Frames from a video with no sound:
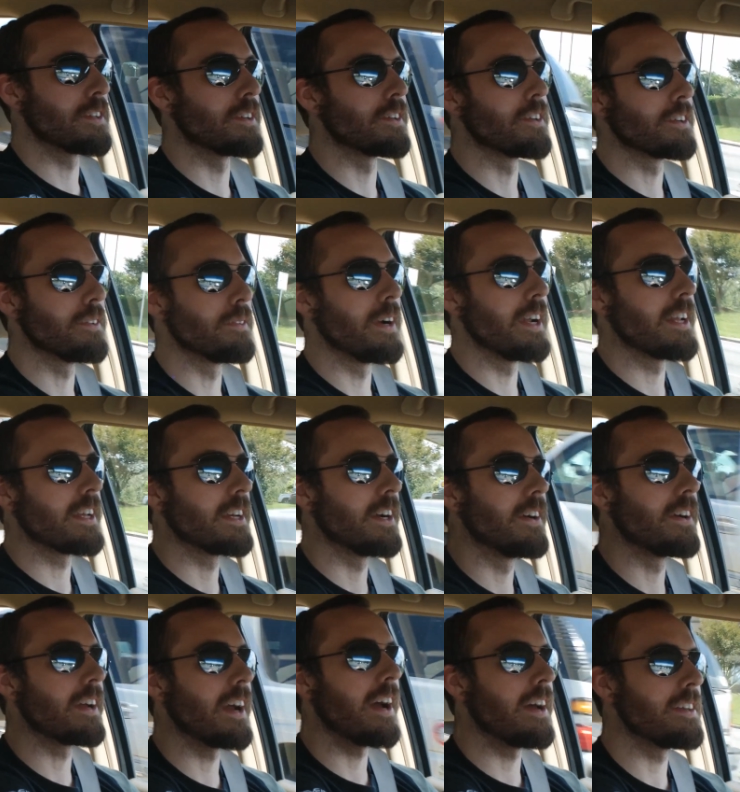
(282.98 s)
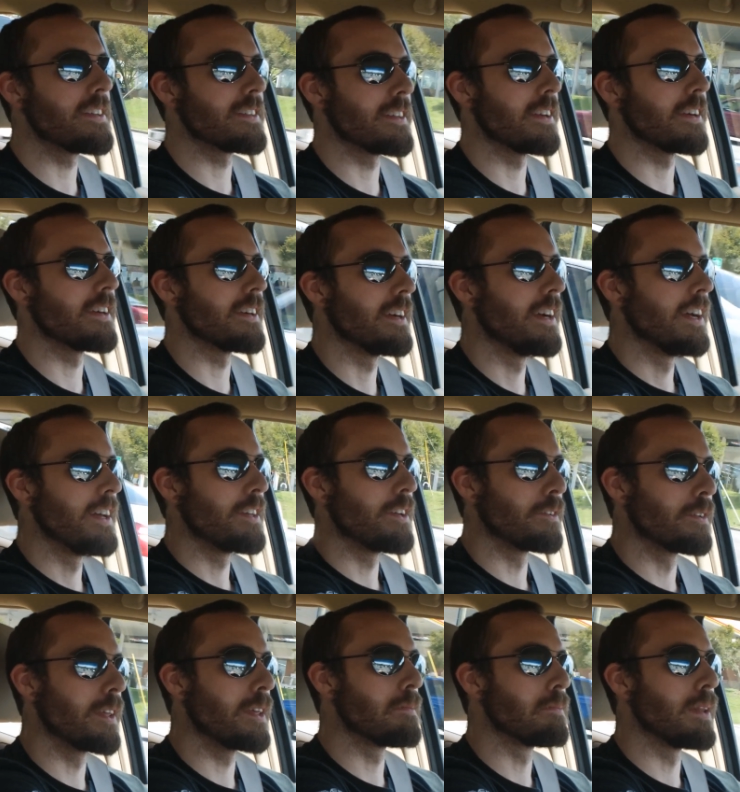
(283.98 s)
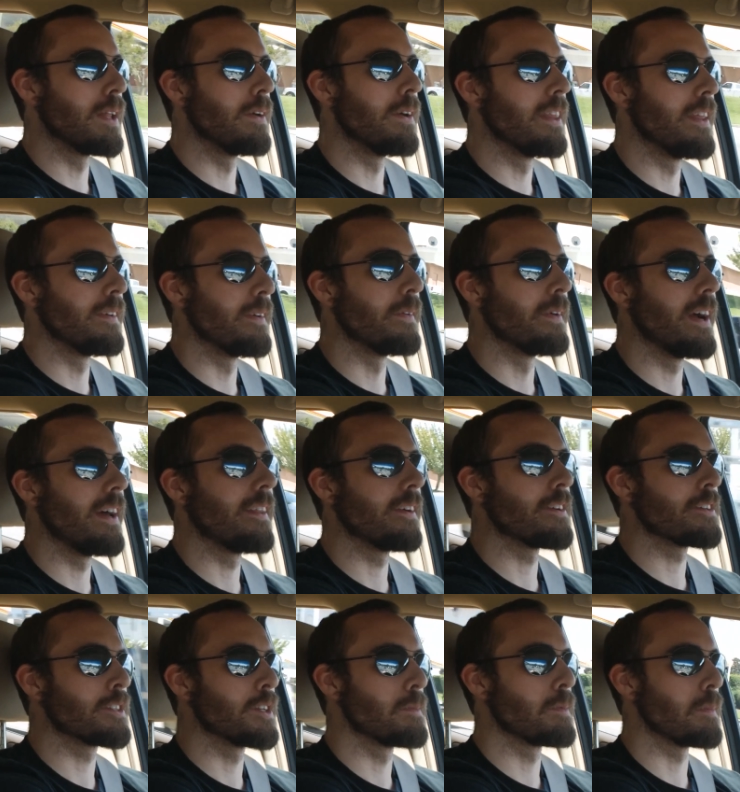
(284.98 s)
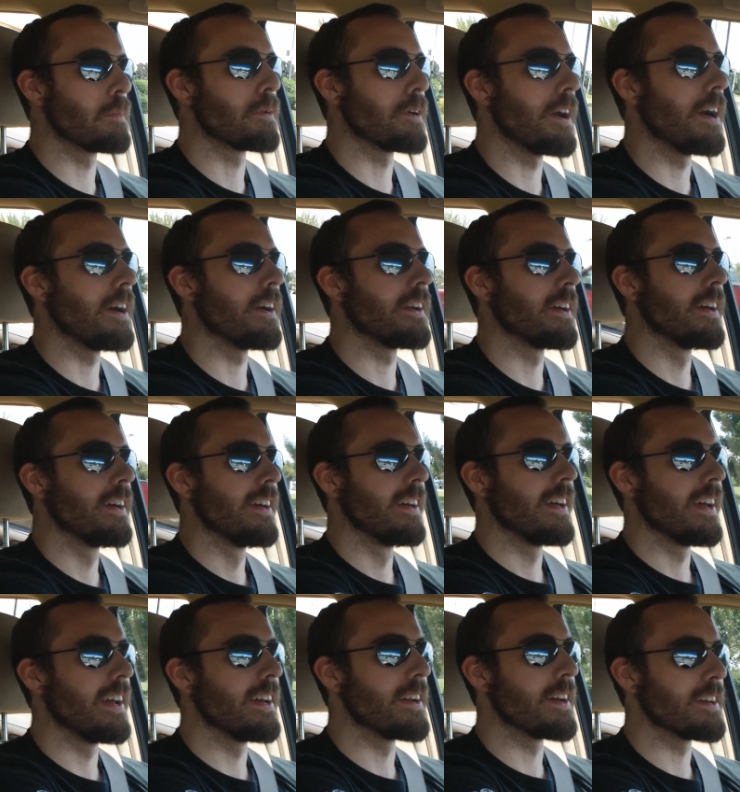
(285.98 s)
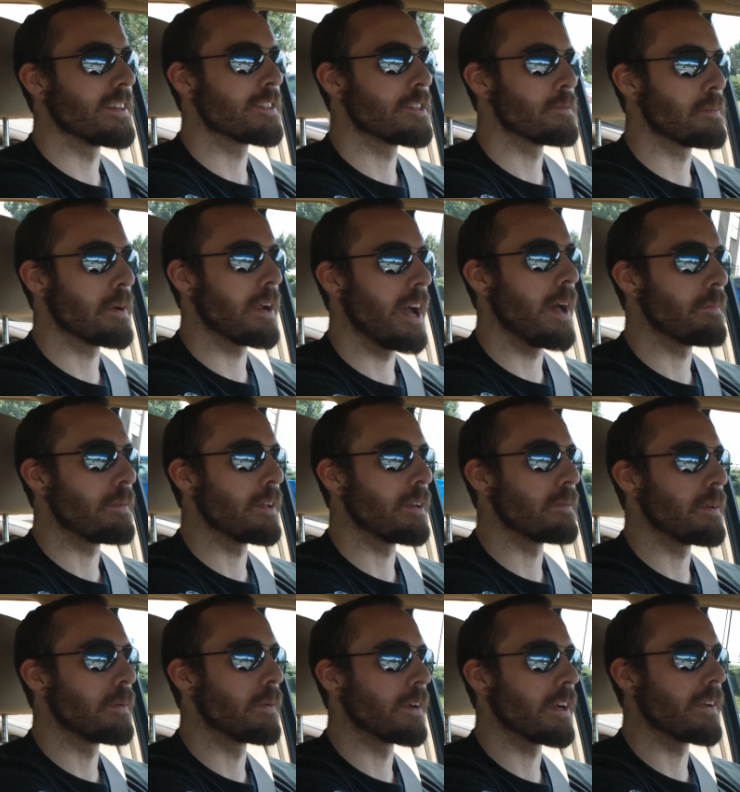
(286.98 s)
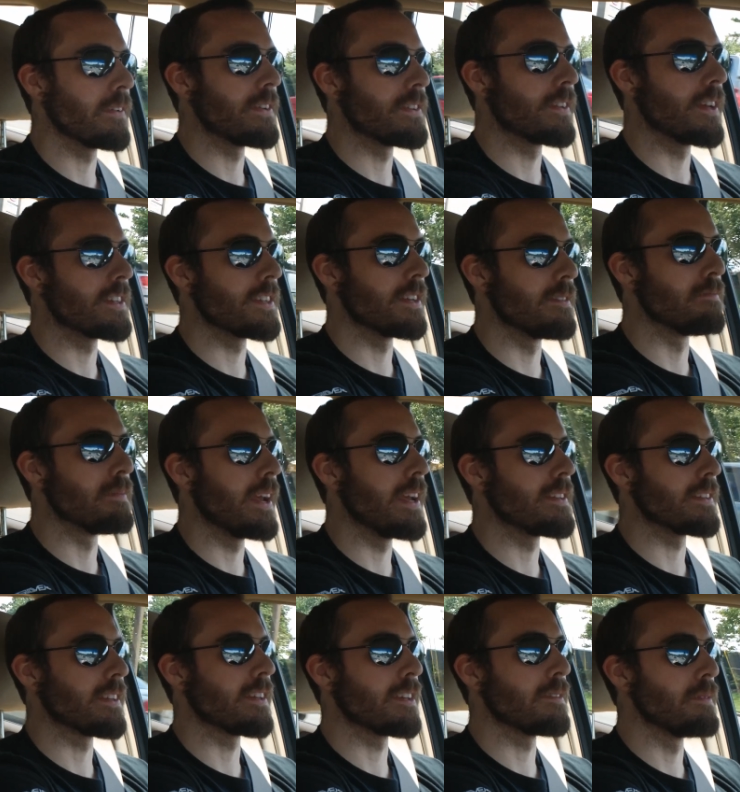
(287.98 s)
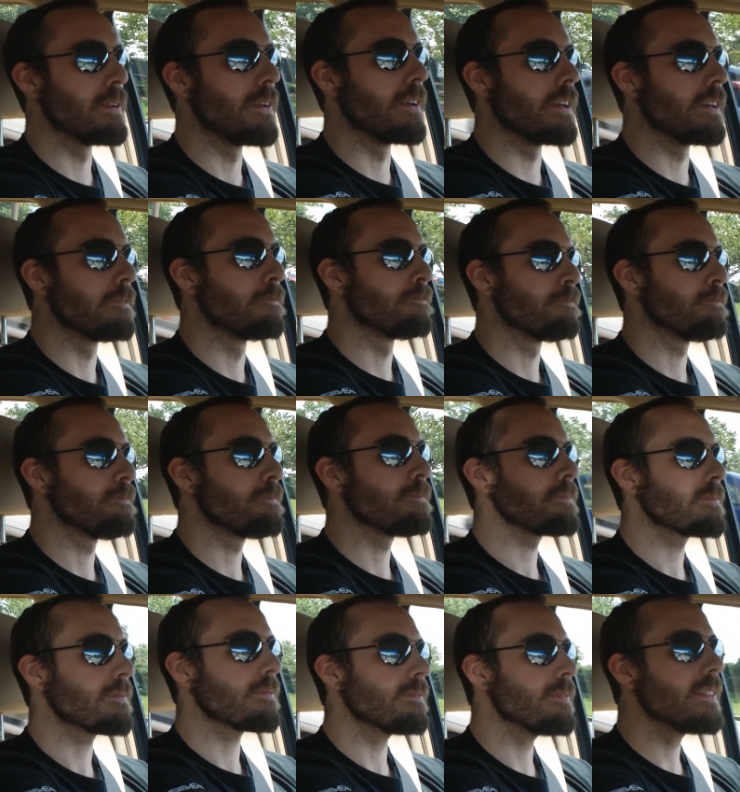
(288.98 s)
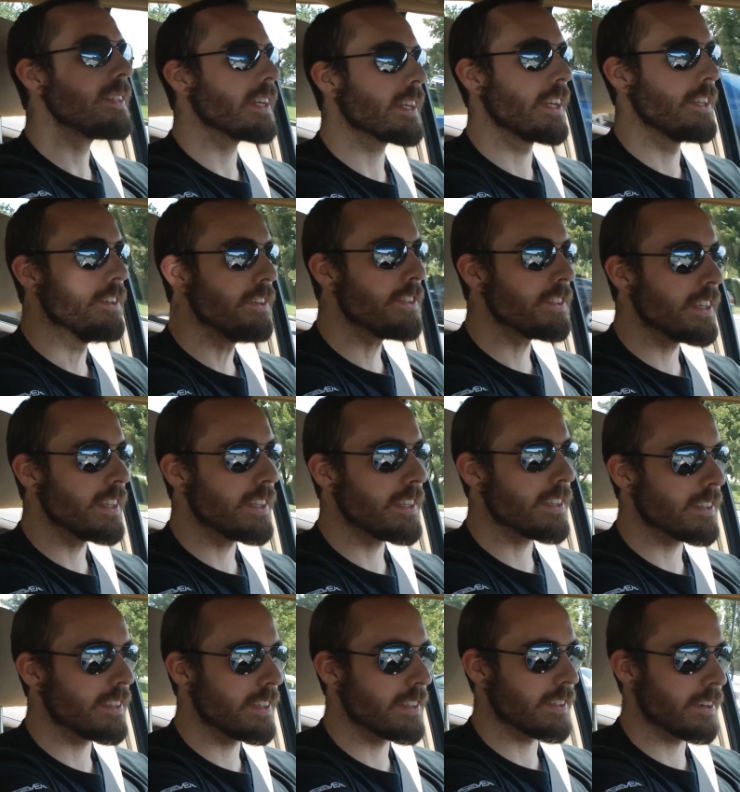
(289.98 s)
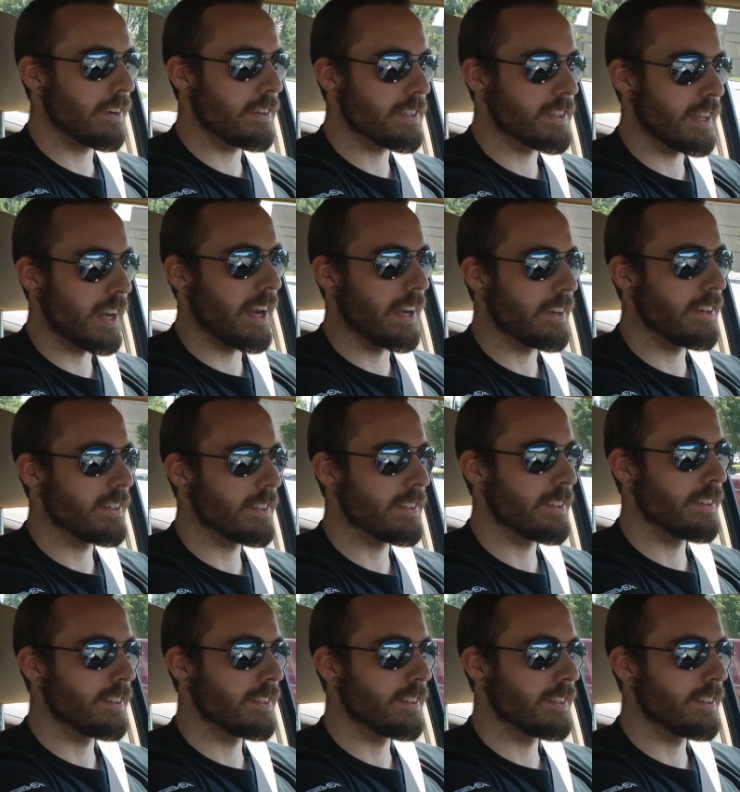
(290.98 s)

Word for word: So way to go, guys! You're you're really blowing them away. They're super proud and uh, super happy to be working with such an amazing community. Can you see this this car's tires?